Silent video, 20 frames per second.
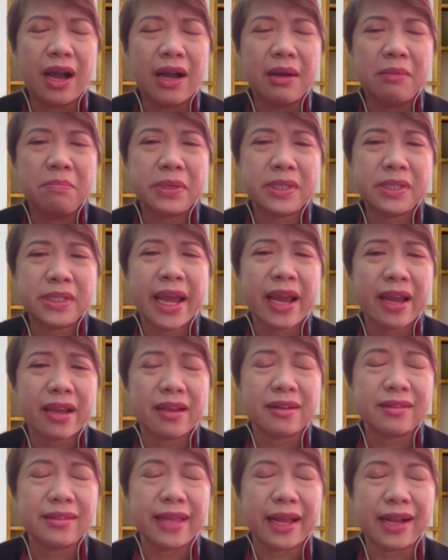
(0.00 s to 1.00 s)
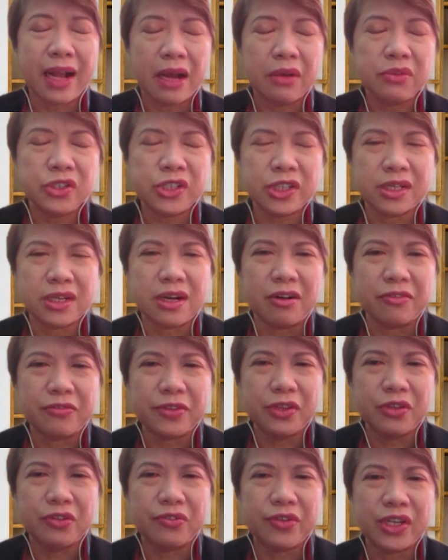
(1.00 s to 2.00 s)
protect that culture of
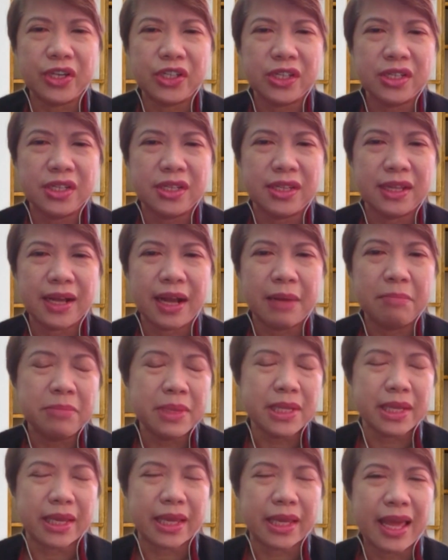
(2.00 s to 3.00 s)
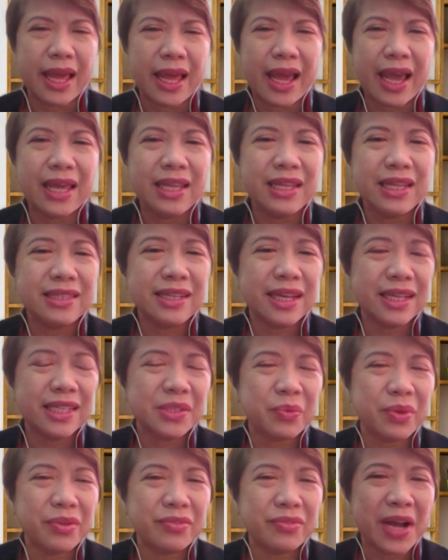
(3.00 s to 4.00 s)
innovation in the company. And it
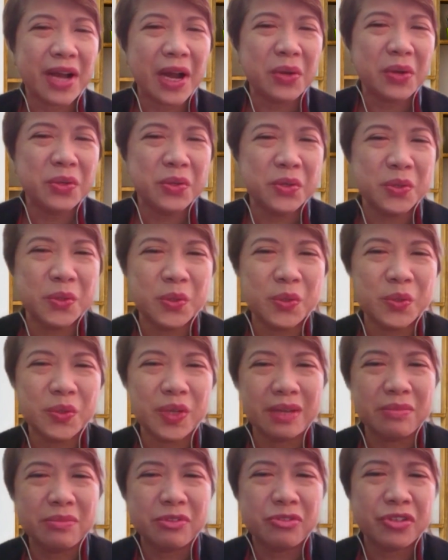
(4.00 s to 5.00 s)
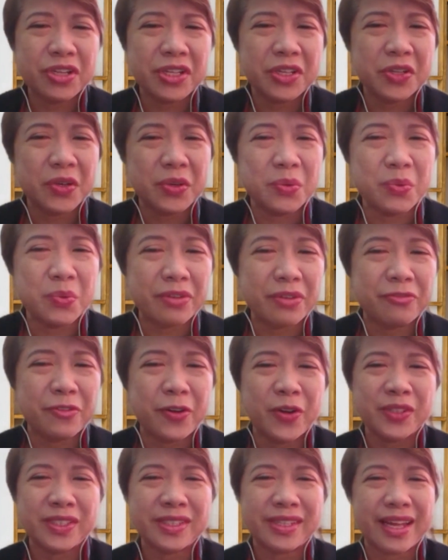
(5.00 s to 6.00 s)
takes with how you treat your
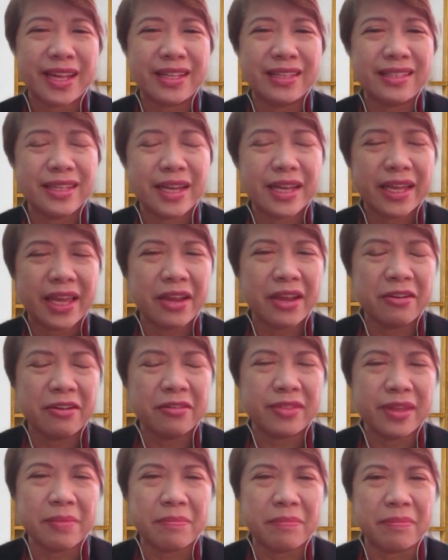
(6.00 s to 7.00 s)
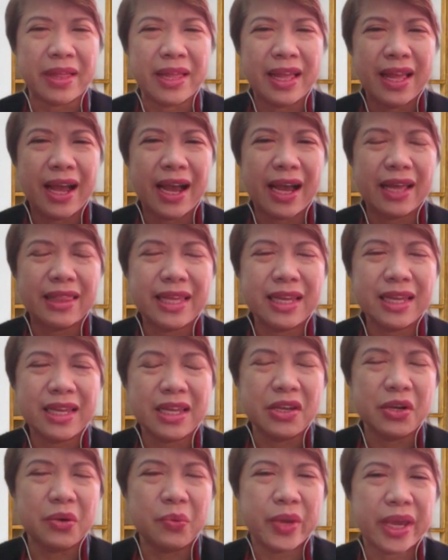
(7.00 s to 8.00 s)
workforce and take care of them. I think,
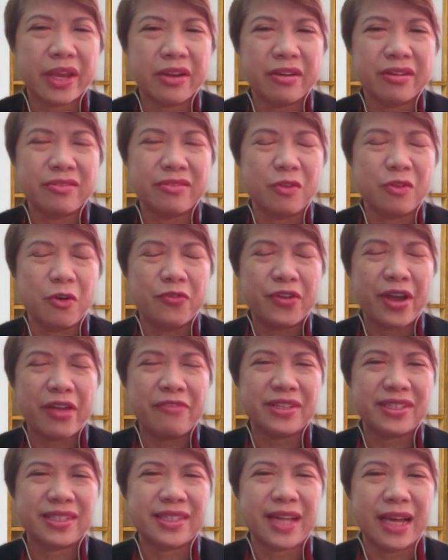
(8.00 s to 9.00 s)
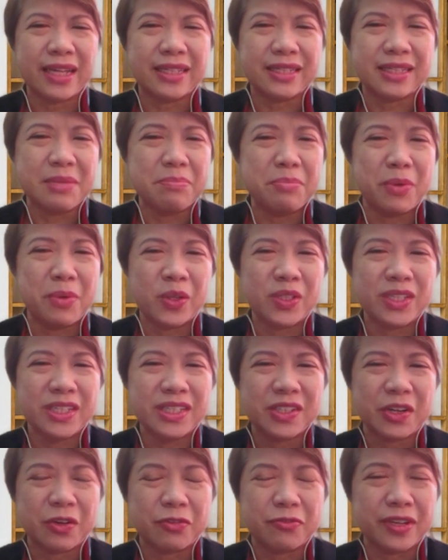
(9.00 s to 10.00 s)
we cannot overemphasize the
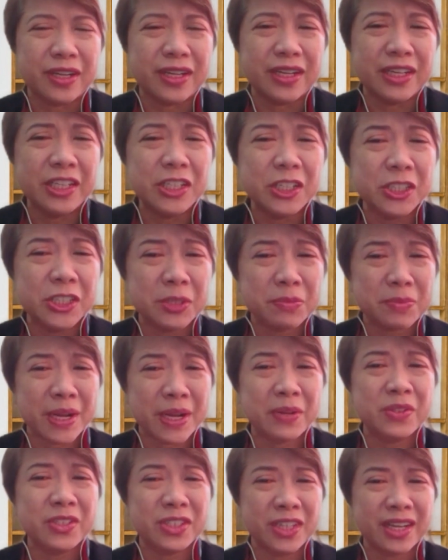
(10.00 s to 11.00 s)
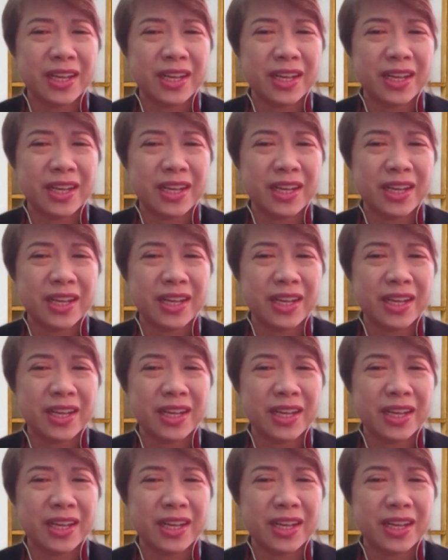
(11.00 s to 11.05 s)
importance of leadership culture.